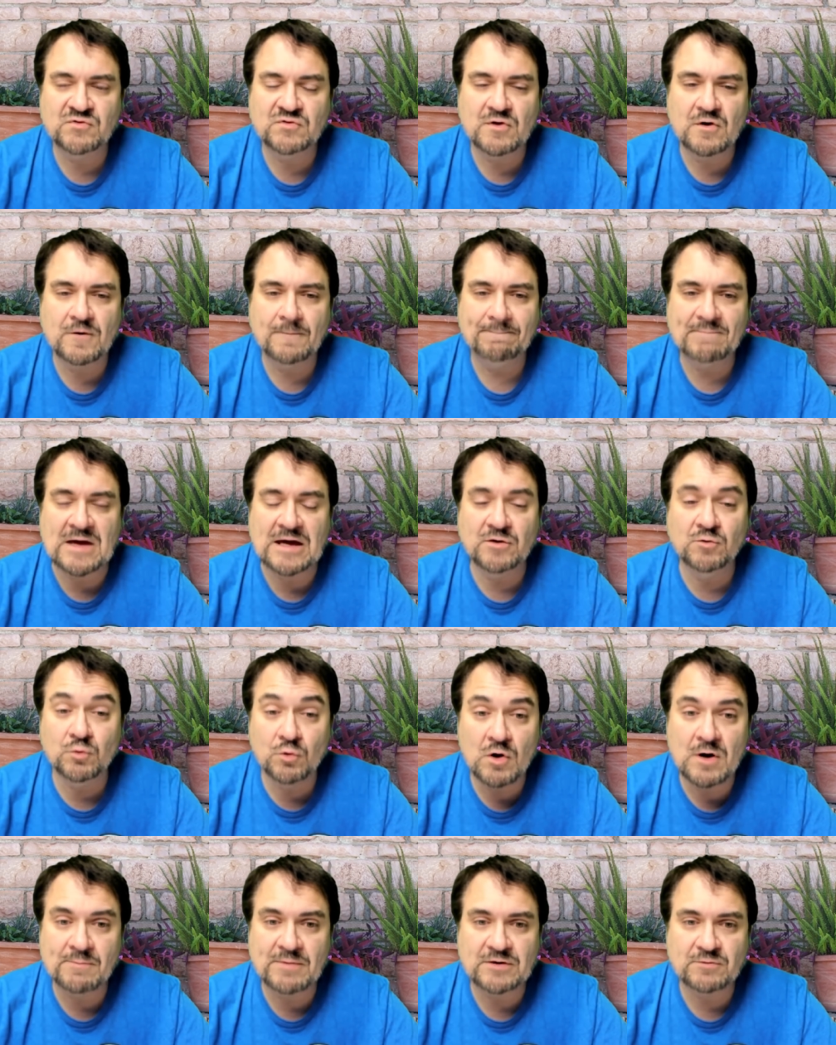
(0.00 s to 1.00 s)
So I
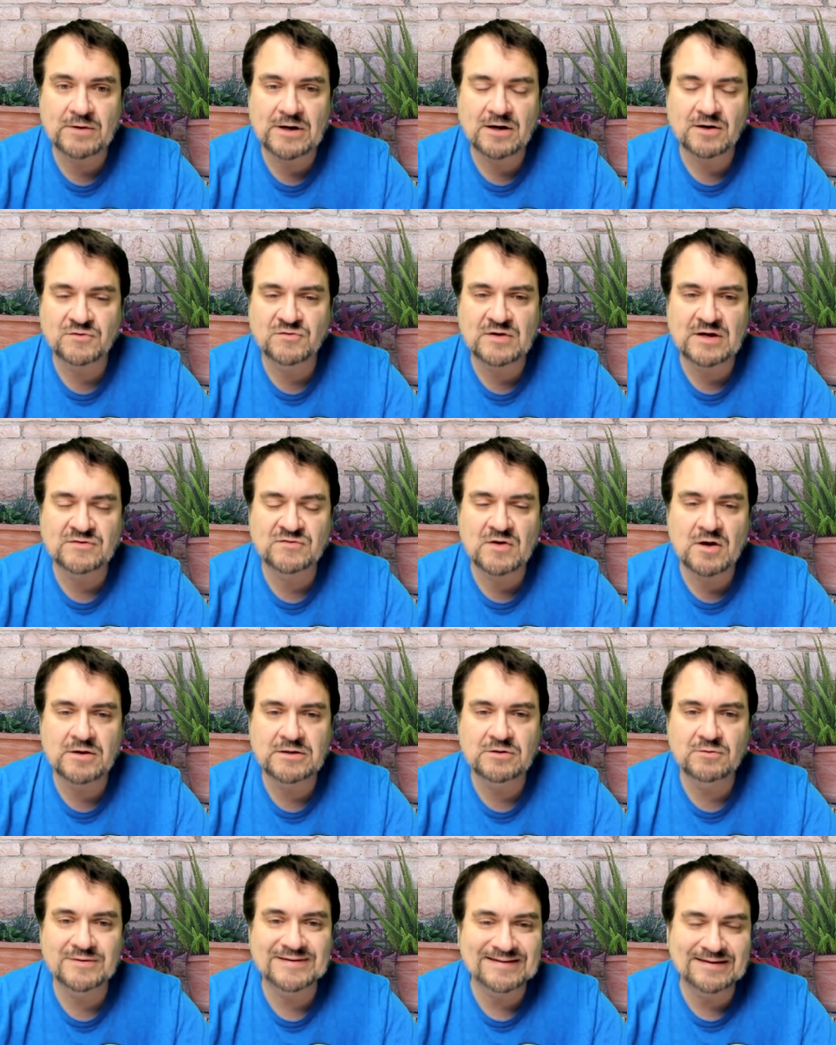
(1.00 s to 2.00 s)
grew up on records. That's all
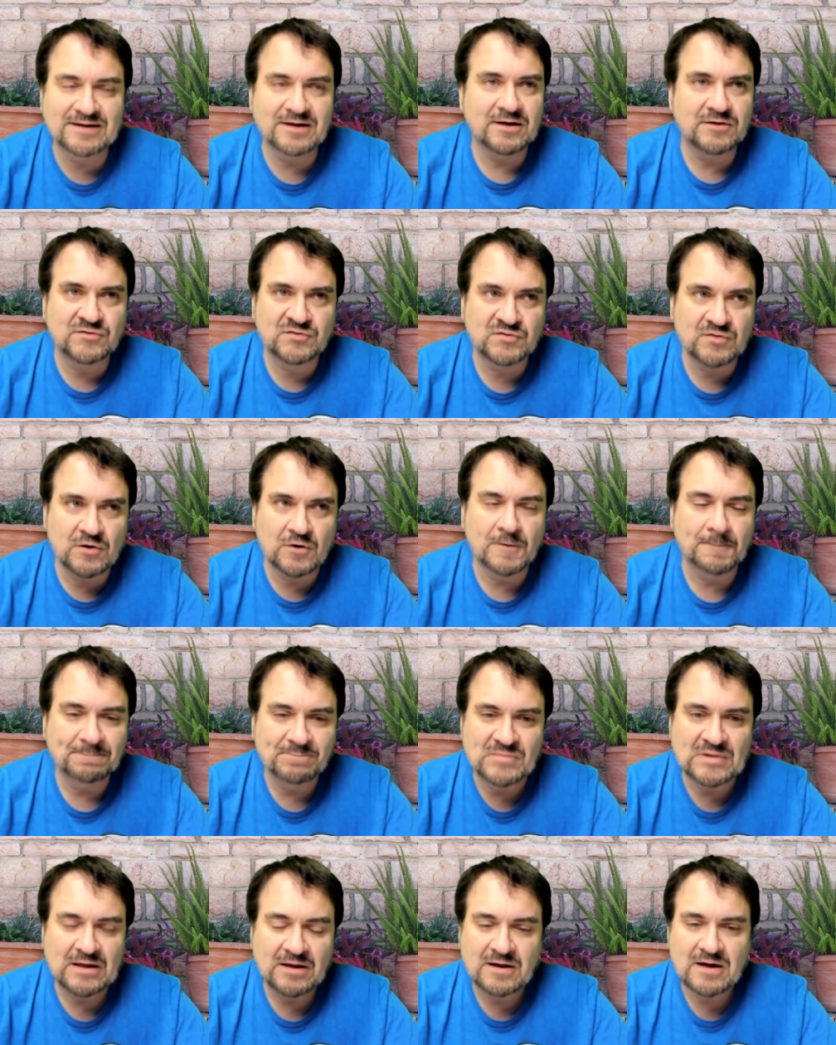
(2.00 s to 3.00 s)
you could get. So
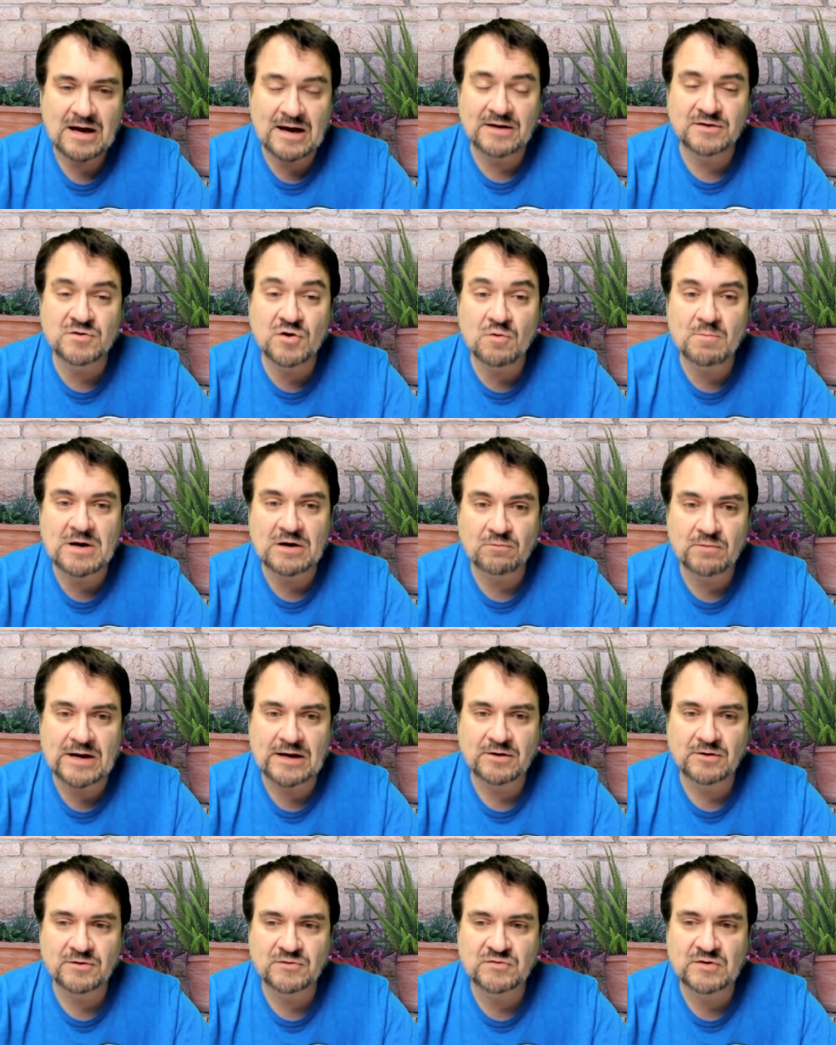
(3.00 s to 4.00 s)
I know my
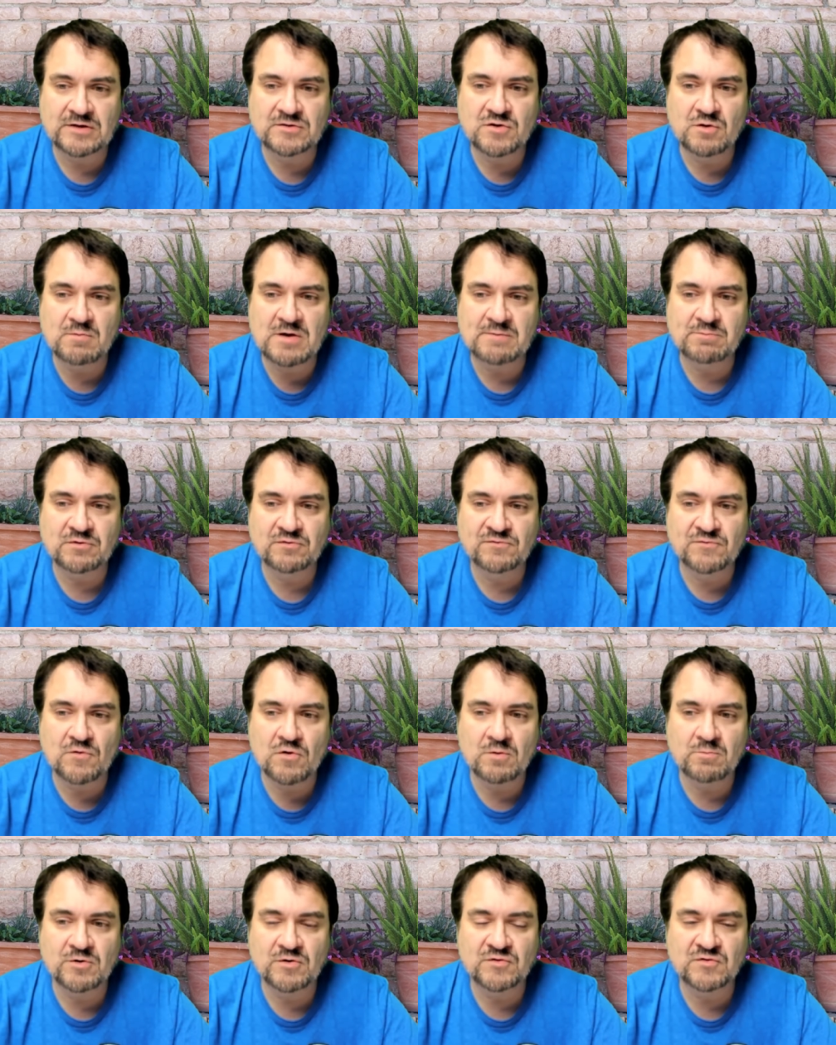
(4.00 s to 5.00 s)
records. I know my
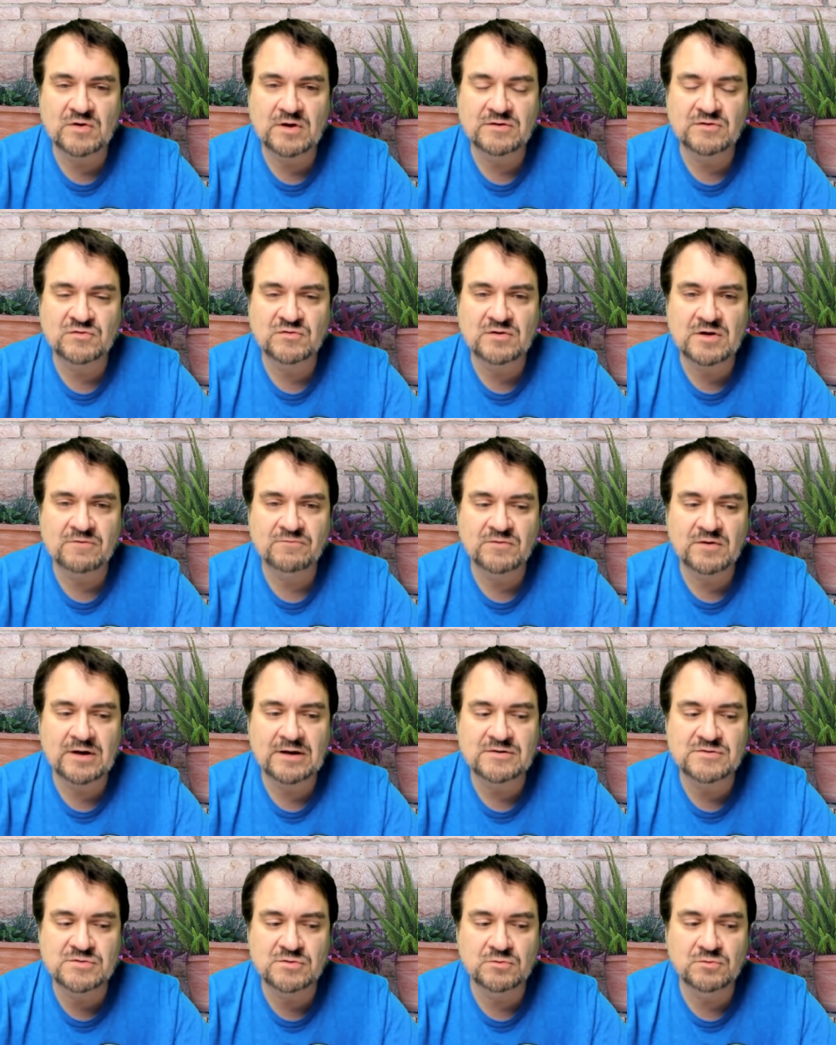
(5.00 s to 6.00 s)
performers on the stuff that
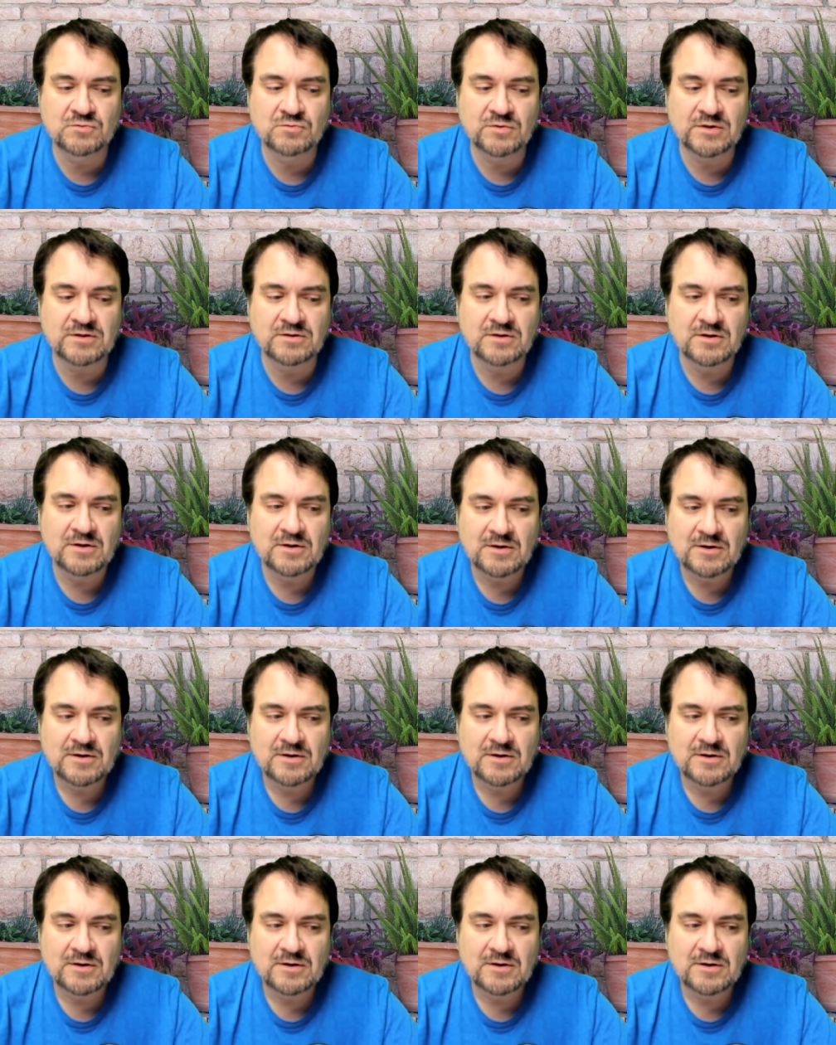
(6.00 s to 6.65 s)
I do. And,